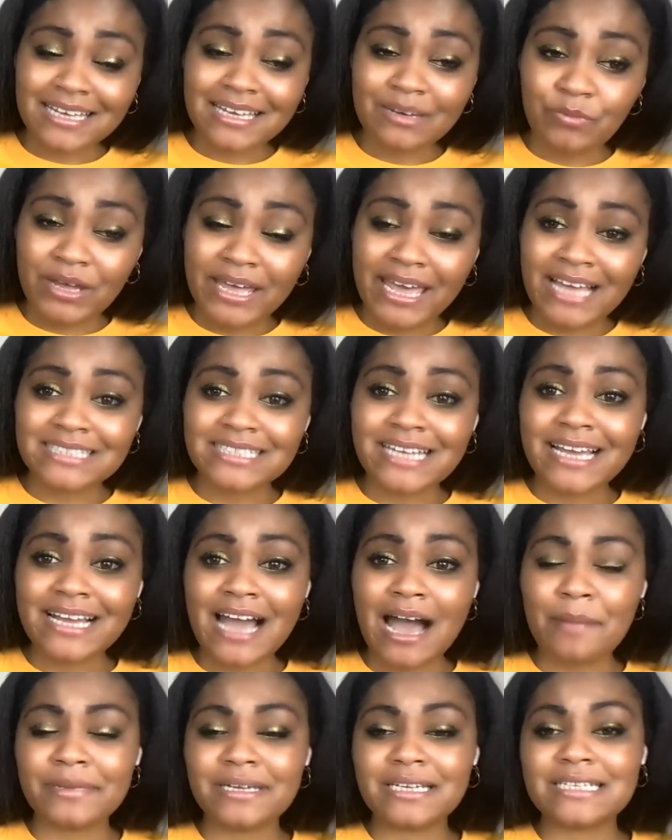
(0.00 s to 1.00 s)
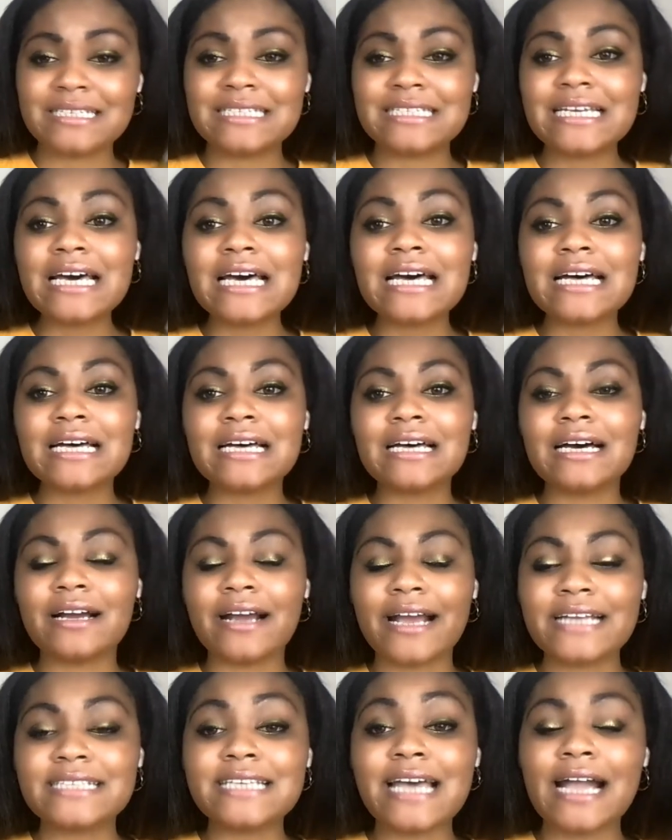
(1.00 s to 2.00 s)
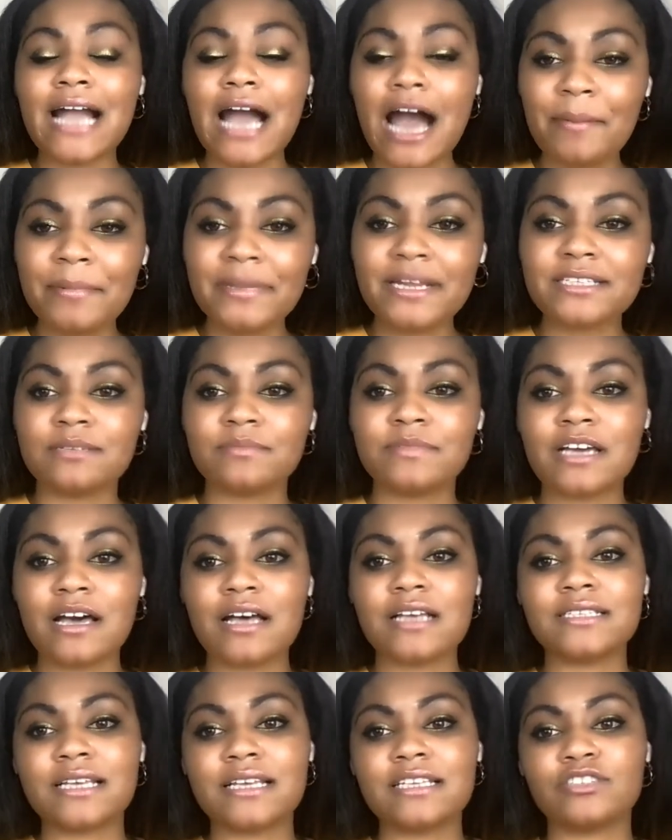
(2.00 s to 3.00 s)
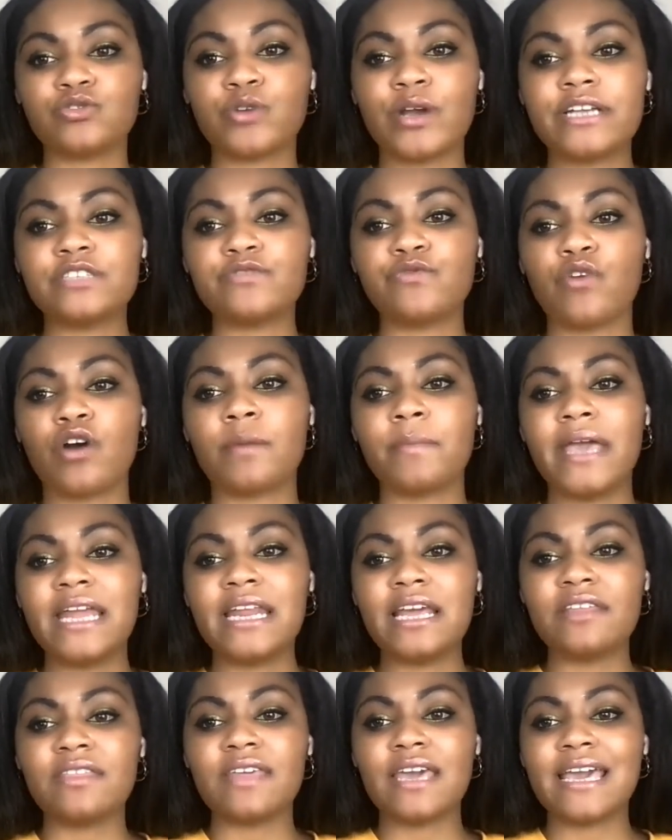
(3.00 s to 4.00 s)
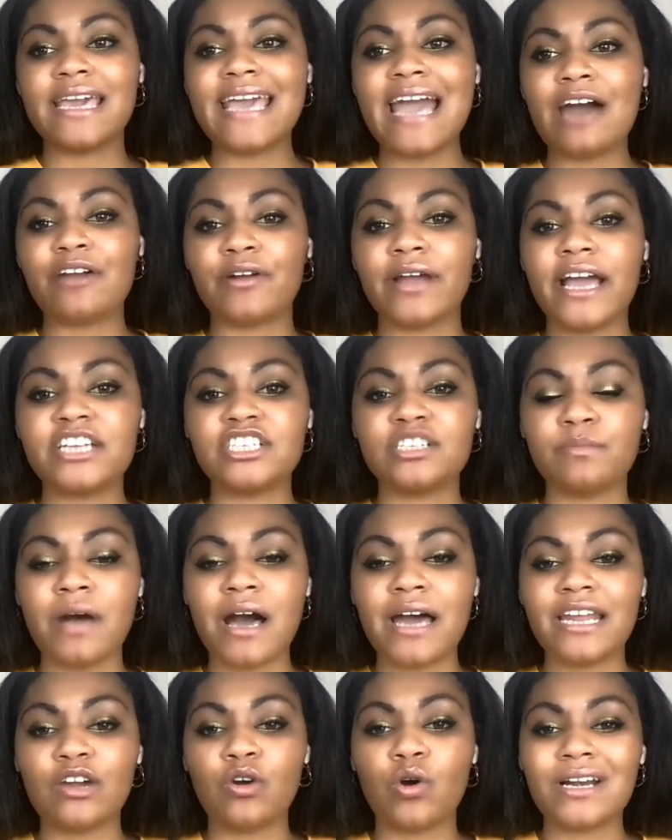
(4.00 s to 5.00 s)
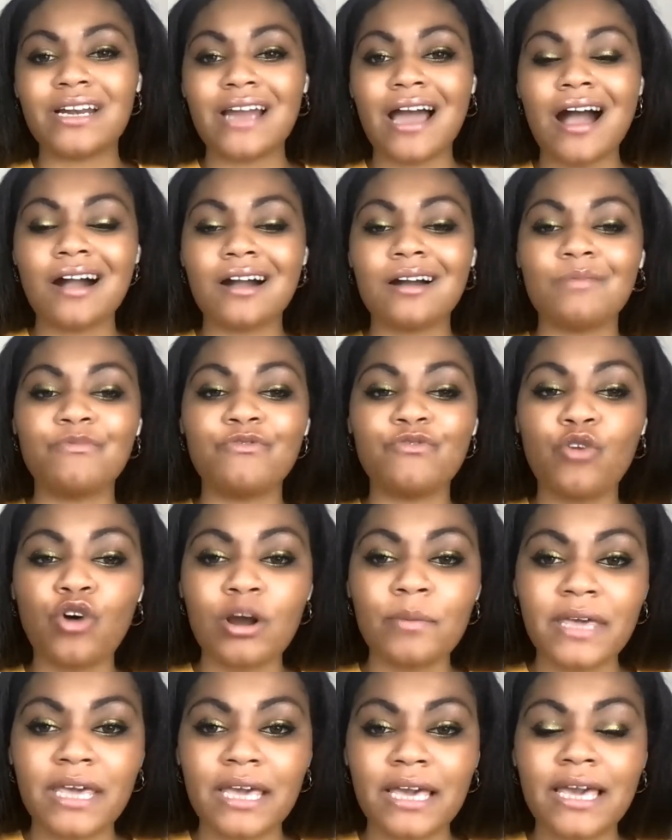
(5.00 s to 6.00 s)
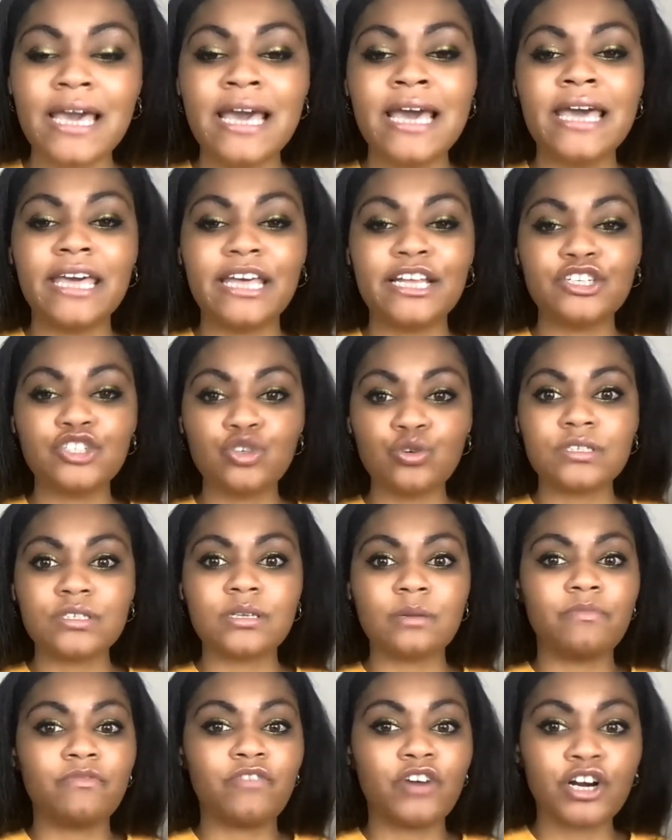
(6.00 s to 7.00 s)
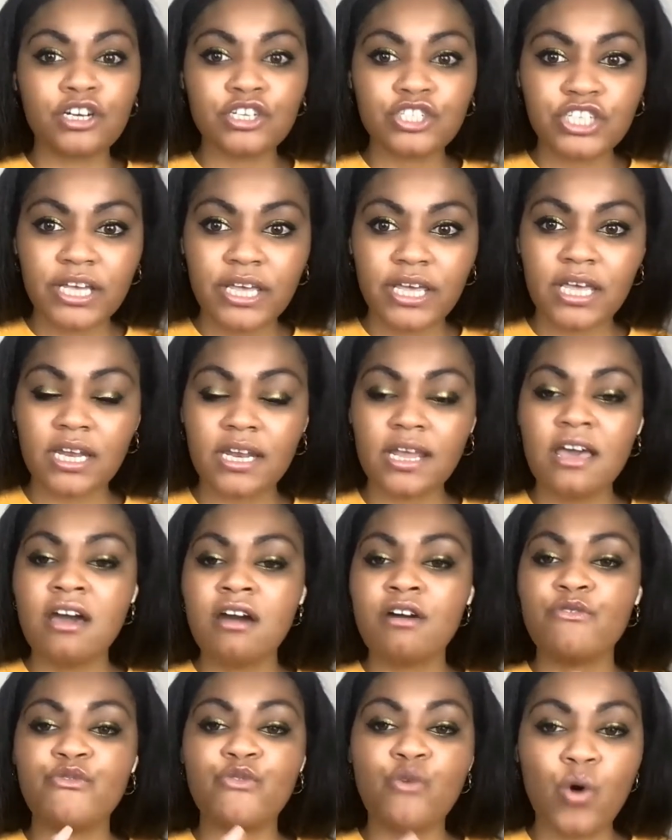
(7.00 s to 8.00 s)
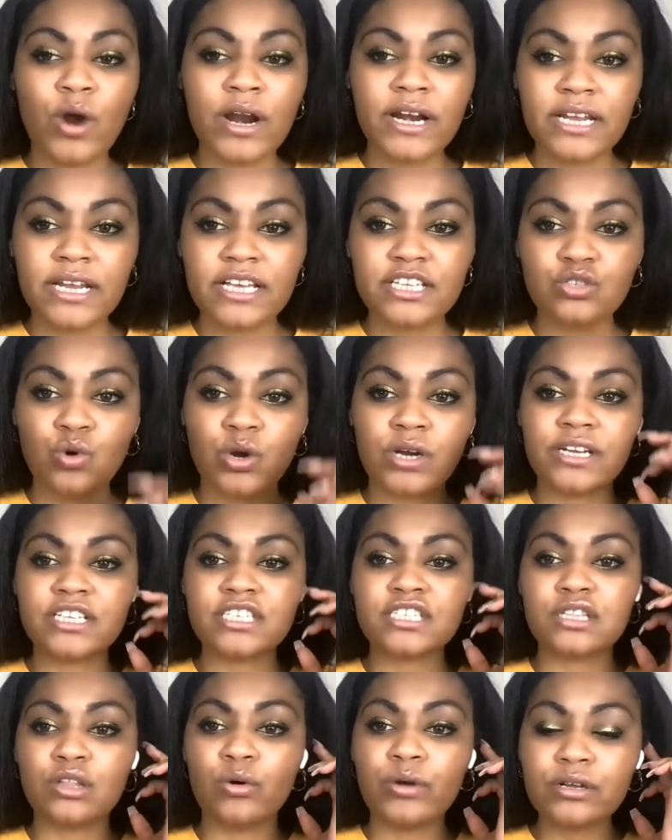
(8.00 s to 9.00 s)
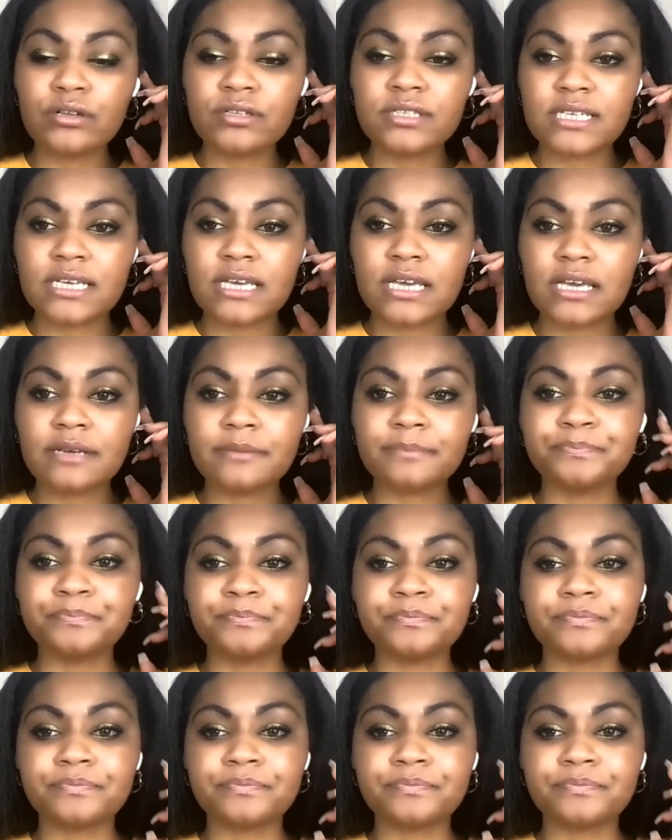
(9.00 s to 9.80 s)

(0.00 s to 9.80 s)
what anti-communism does is transform anything counter-hegemonic or non-conforming into subversion, foreignness, or disloyalty